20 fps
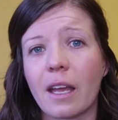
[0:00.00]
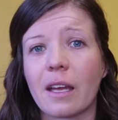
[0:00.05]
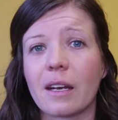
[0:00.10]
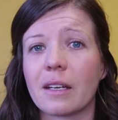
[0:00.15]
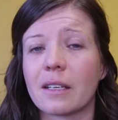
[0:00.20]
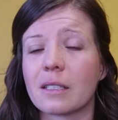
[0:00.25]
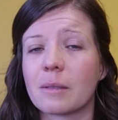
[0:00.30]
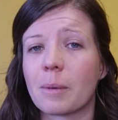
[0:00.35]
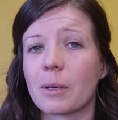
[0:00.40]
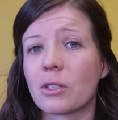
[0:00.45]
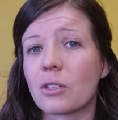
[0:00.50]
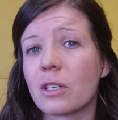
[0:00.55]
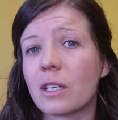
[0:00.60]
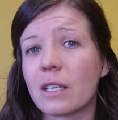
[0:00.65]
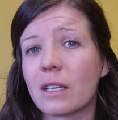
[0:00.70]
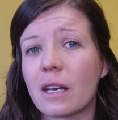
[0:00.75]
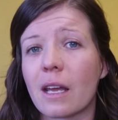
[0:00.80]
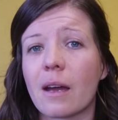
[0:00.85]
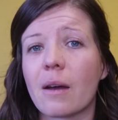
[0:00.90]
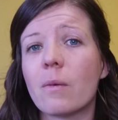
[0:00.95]
and
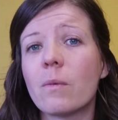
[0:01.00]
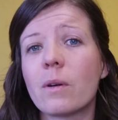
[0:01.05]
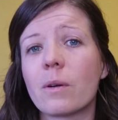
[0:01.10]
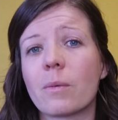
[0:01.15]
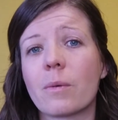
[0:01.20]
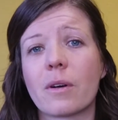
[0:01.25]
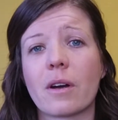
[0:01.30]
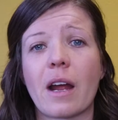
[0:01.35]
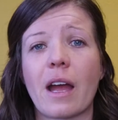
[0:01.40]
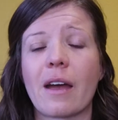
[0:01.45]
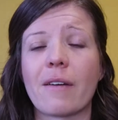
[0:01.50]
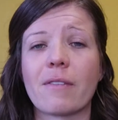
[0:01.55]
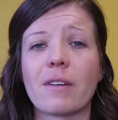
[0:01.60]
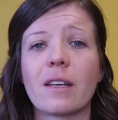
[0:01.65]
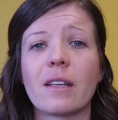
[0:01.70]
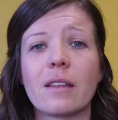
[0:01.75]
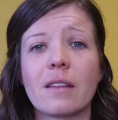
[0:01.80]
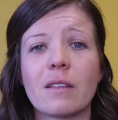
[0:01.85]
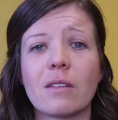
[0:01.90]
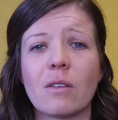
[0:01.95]
especially now where we're
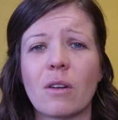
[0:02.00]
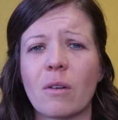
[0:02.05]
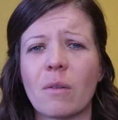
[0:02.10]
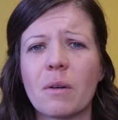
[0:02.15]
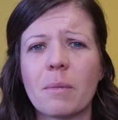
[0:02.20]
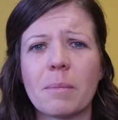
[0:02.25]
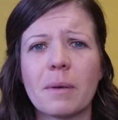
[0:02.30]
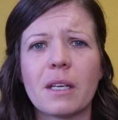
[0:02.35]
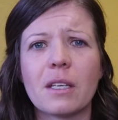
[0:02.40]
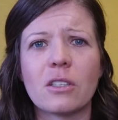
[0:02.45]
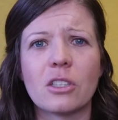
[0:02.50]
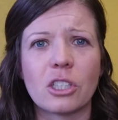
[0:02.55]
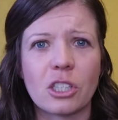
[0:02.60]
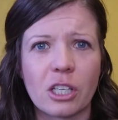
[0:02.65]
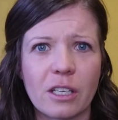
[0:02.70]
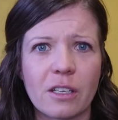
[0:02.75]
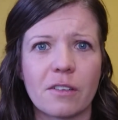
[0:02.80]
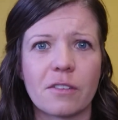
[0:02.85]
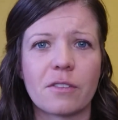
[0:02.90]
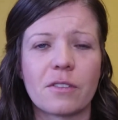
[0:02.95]
having a big
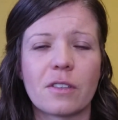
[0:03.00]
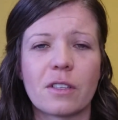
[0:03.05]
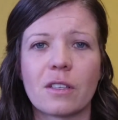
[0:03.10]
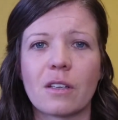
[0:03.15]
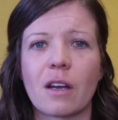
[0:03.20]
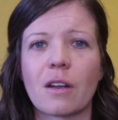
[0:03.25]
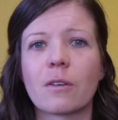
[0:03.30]
shift,